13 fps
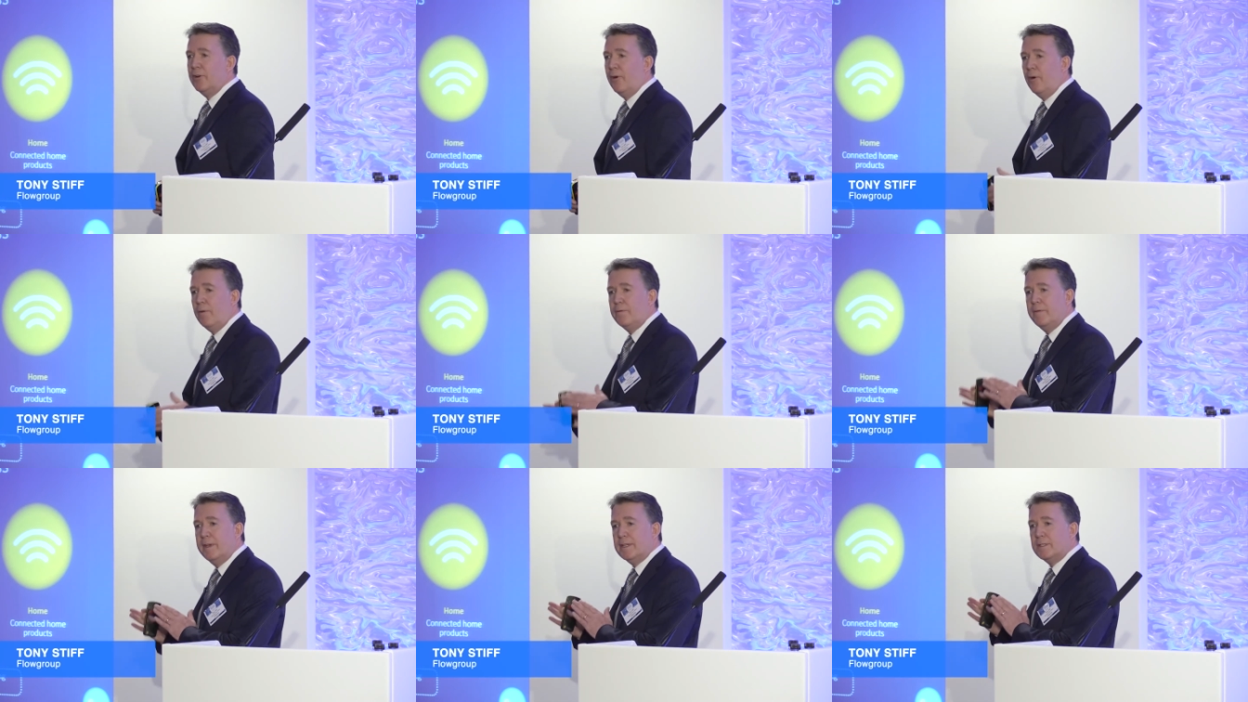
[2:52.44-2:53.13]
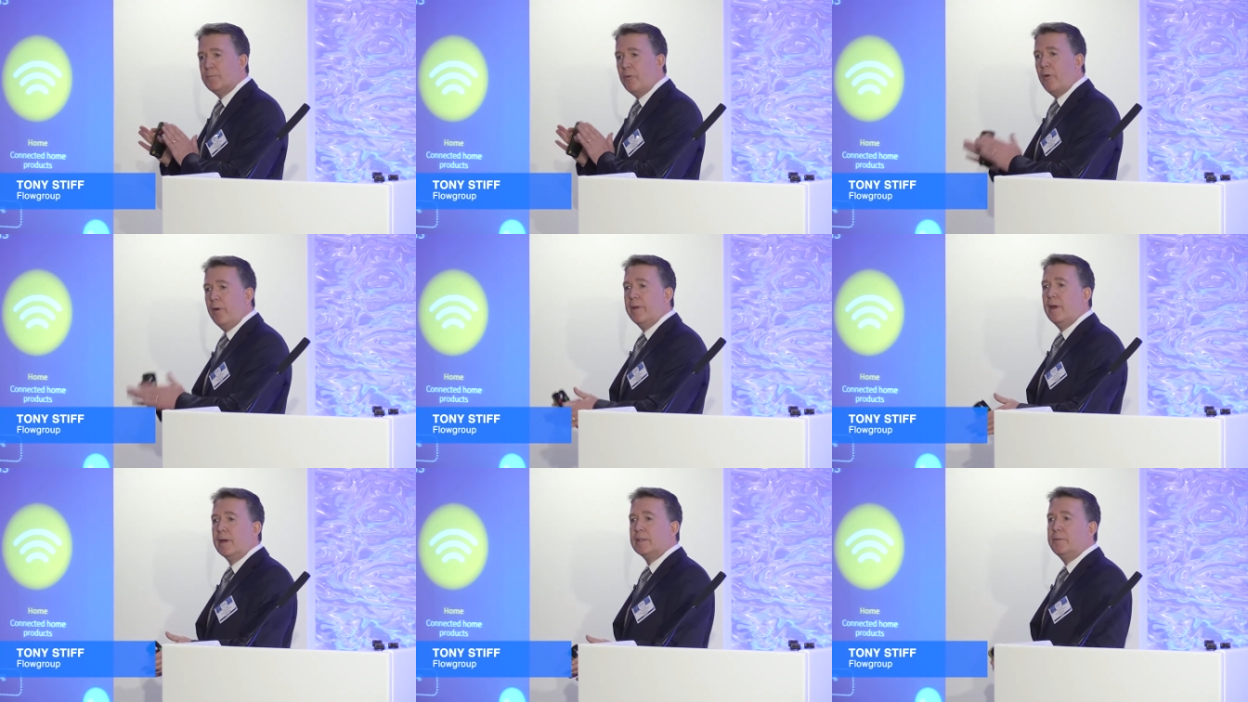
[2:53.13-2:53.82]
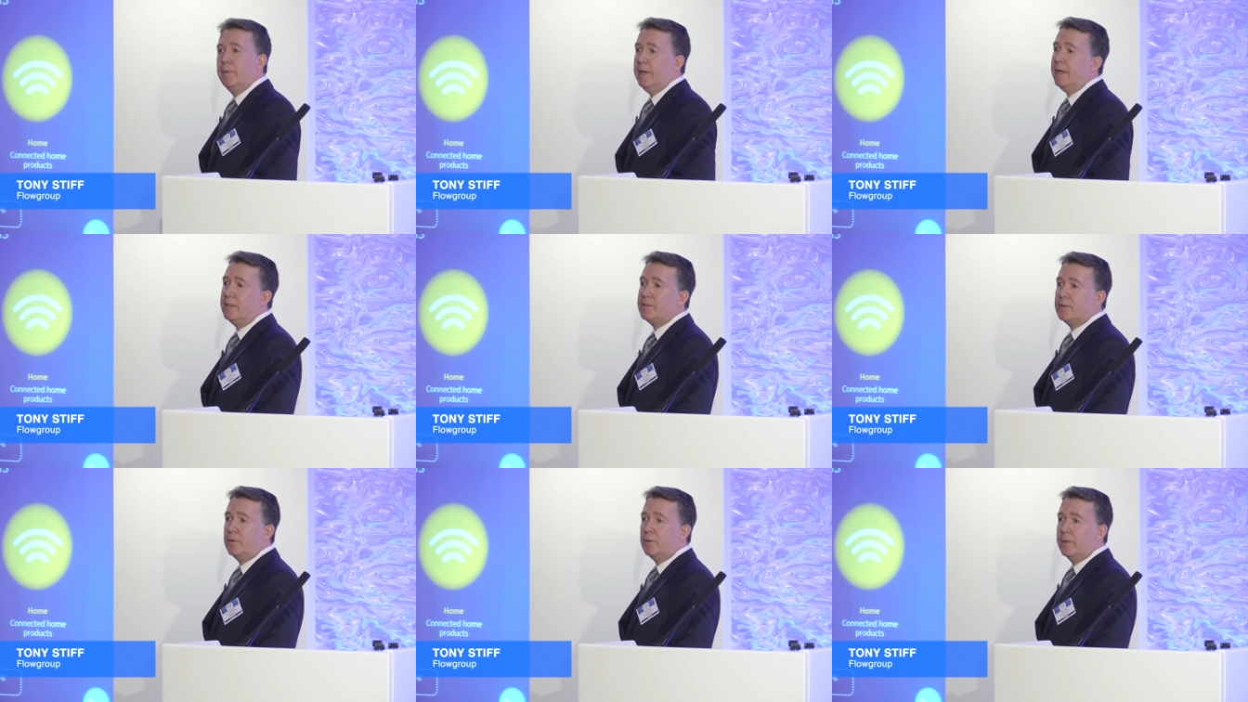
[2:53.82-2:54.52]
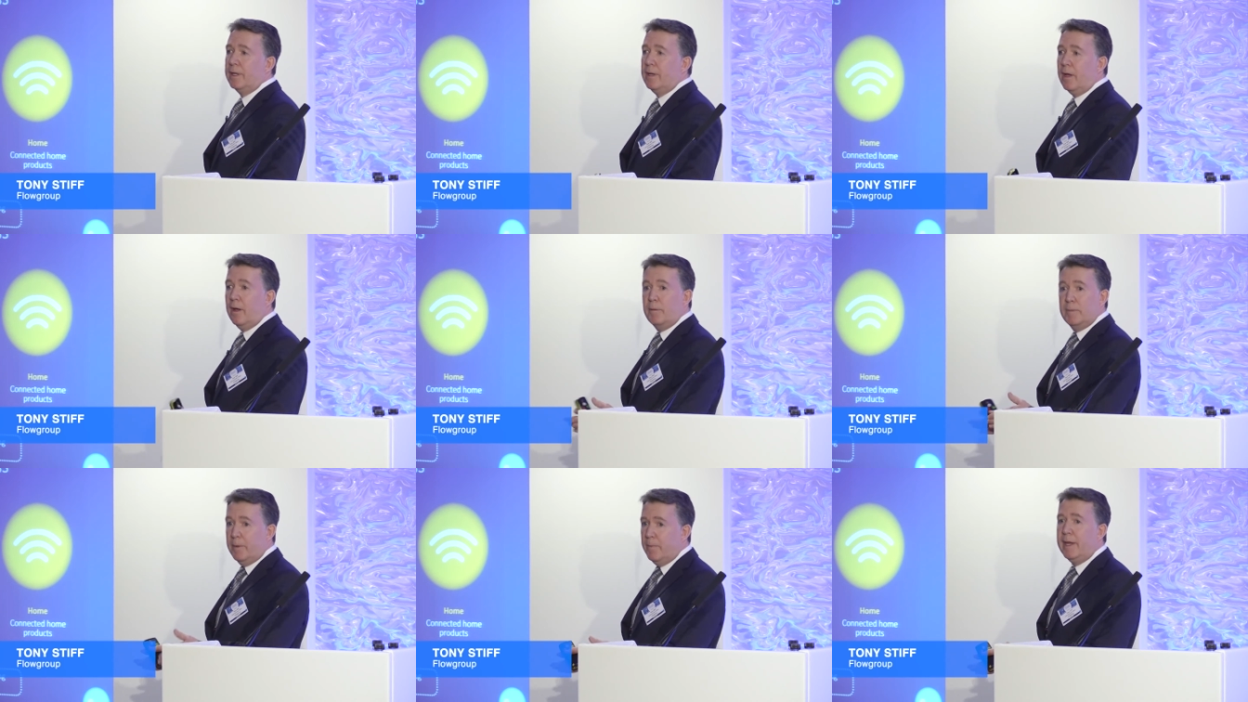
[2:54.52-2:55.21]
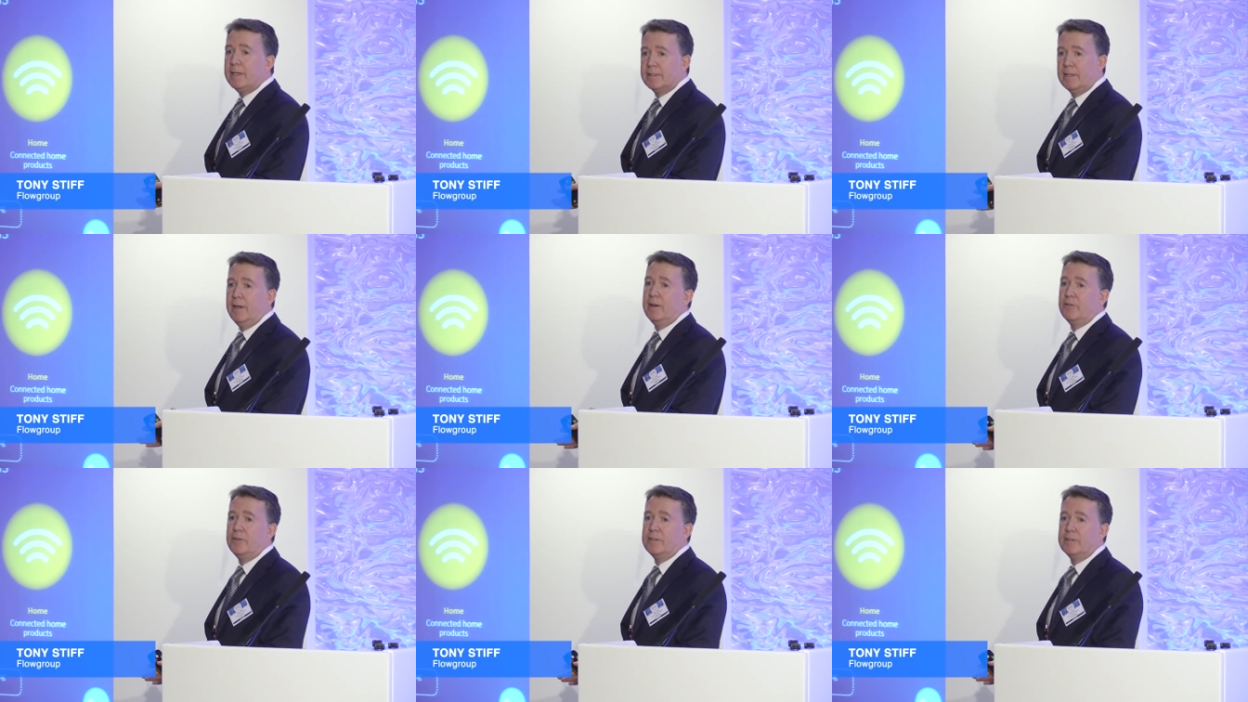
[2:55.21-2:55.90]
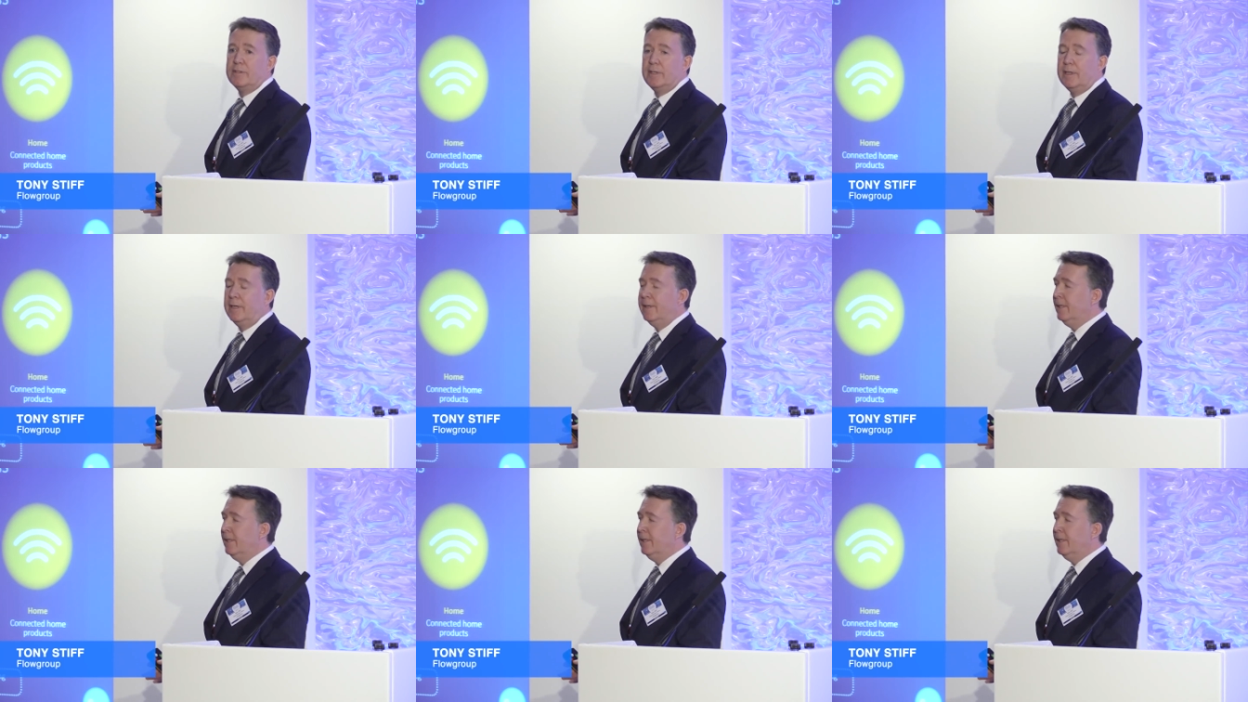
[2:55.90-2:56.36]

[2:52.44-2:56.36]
of this product being installed in the home that makes electricity.